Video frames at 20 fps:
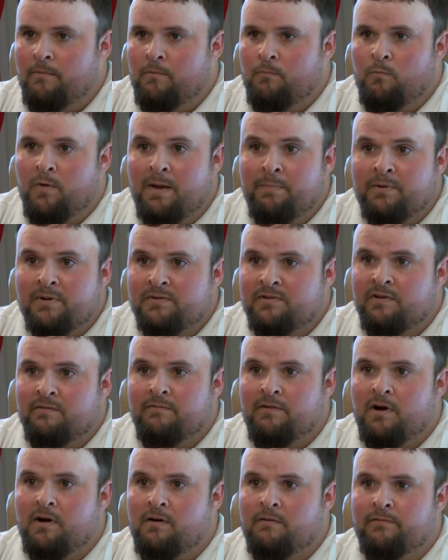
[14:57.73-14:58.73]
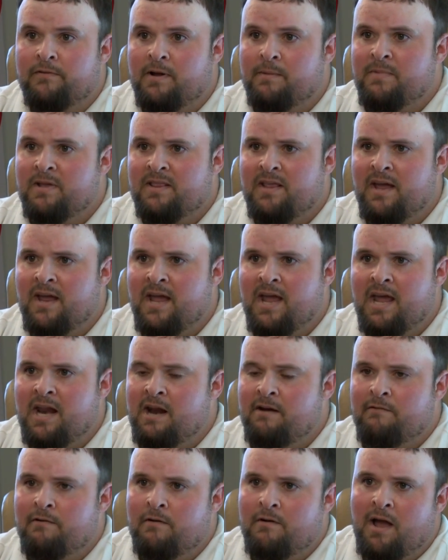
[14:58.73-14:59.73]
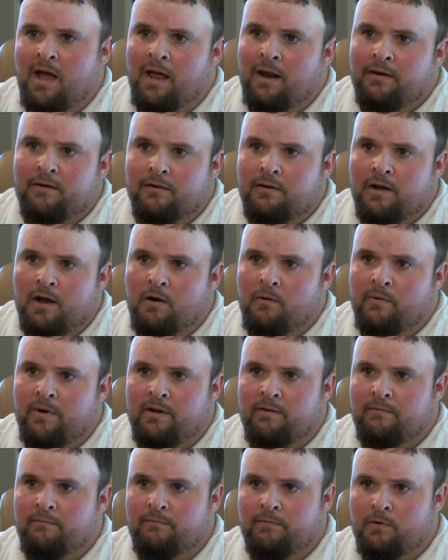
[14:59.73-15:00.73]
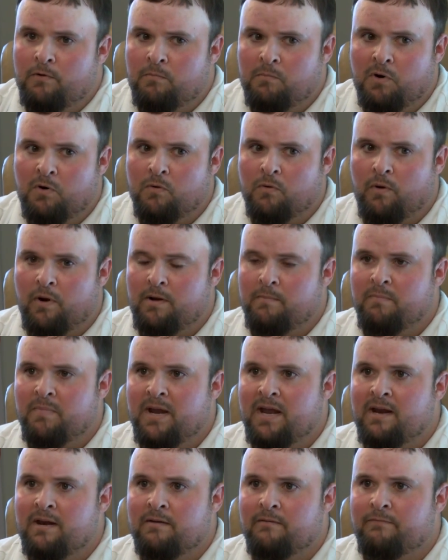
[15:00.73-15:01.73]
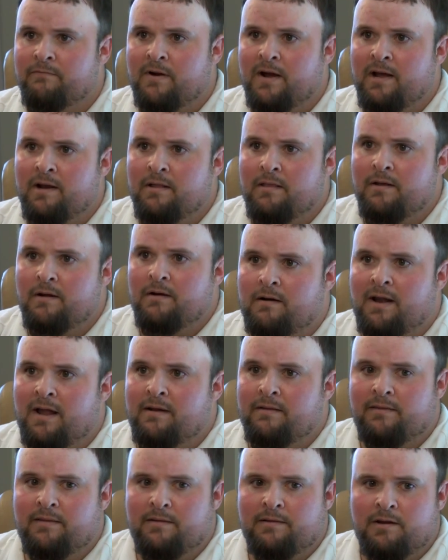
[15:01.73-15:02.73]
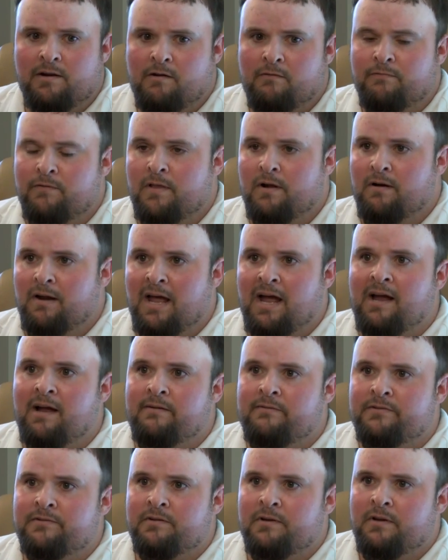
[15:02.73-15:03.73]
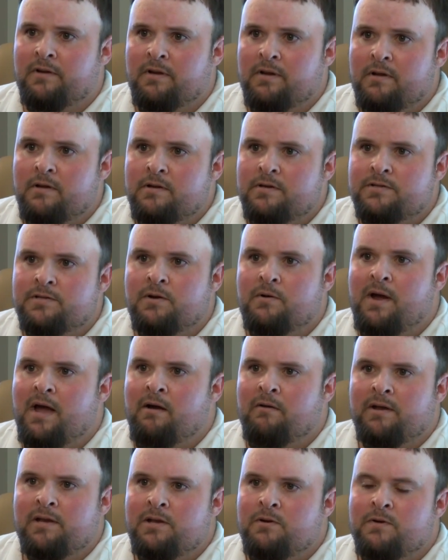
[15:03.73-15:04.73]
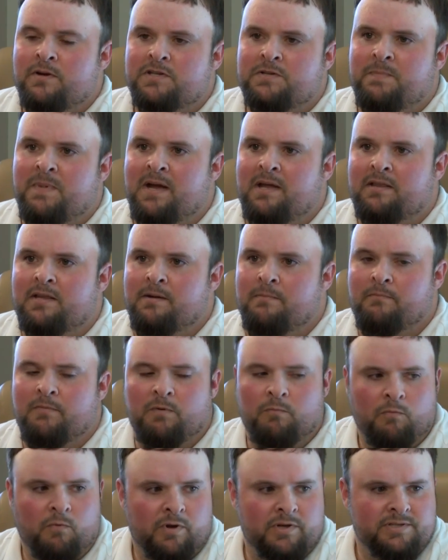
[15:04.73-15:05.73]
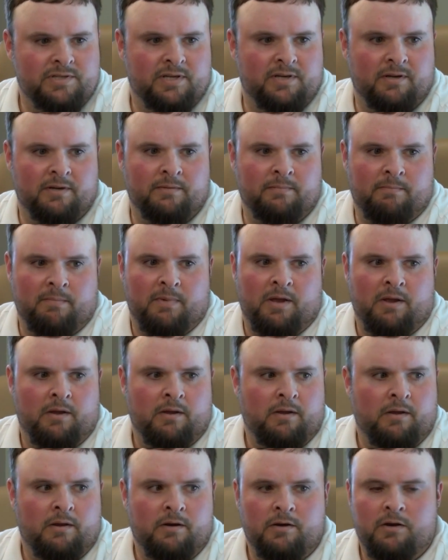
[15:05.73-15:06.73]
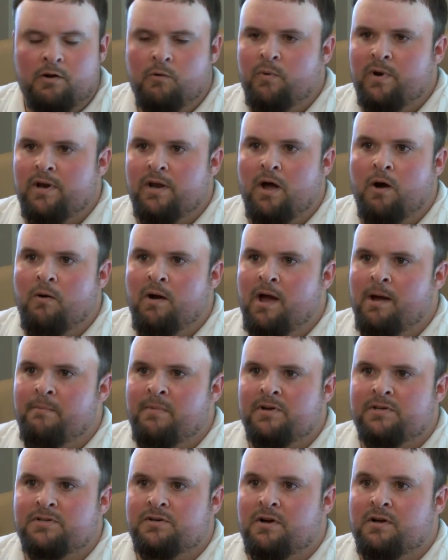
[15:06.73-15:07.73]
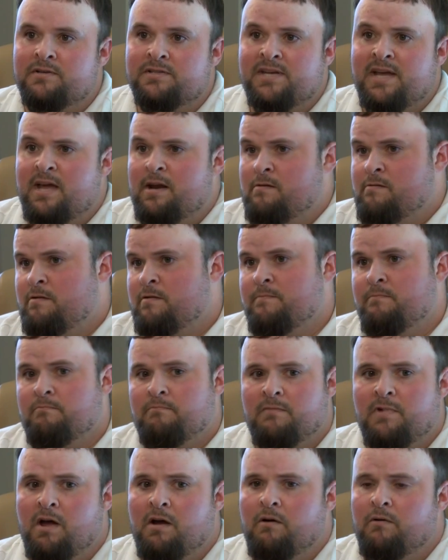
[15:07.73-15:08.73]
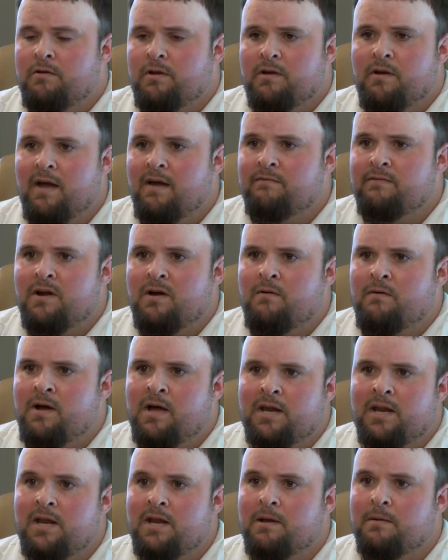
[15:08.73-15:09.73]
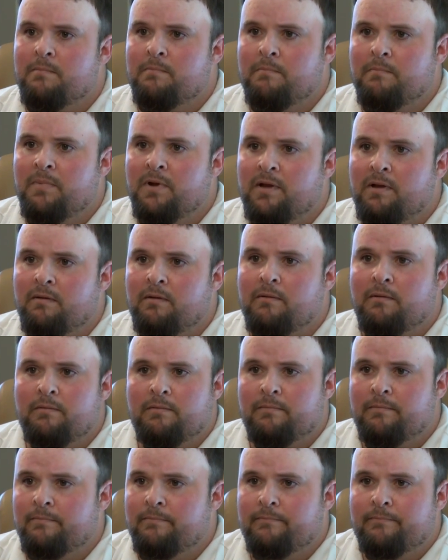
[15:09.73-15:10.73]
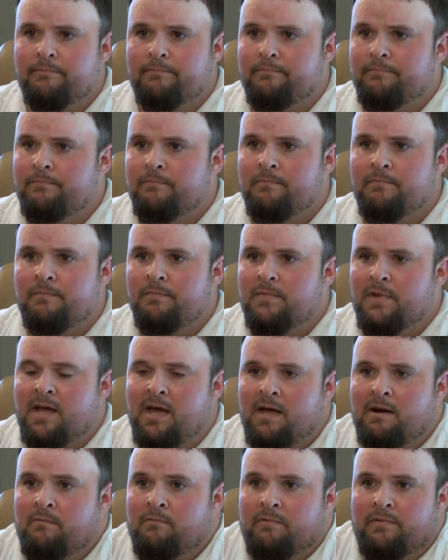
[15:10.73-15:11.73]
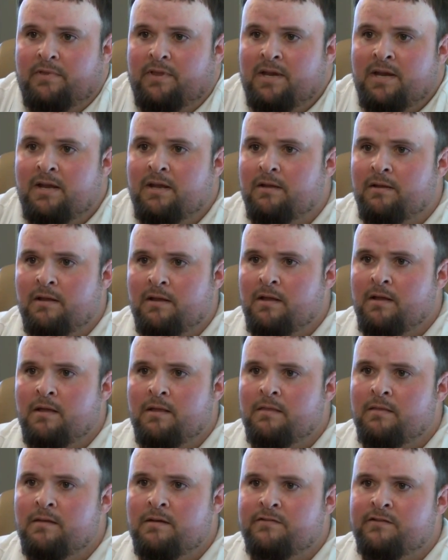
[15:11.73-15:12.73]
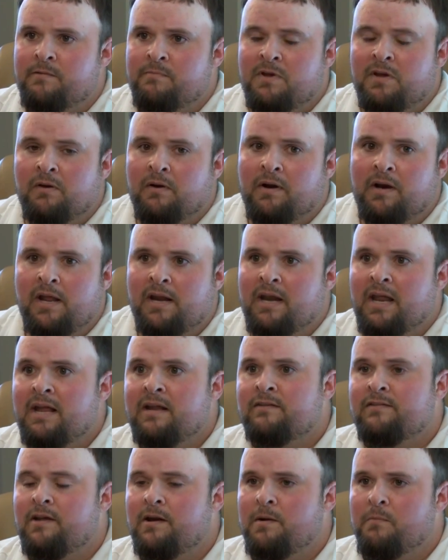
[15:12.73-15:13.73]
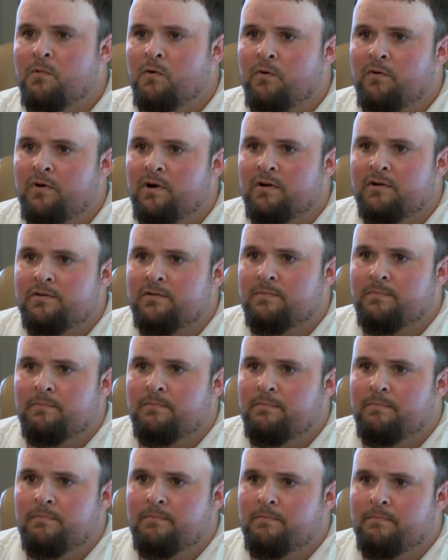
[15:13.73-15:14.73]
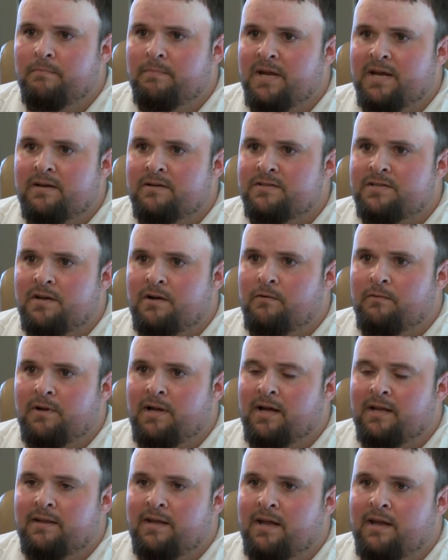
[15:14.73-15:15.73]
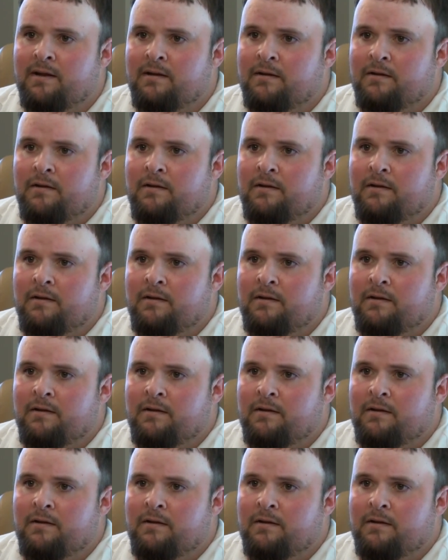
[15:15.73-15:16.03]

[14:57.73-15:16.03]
weapons involved. I mean, they had every right to go in full bore and being afraid of you know, for their lives. So how can you expect them? Was it a, do we know how much drugs he had on him? No, you have no idea. But I don't think this community needs any more drugs being sold like that.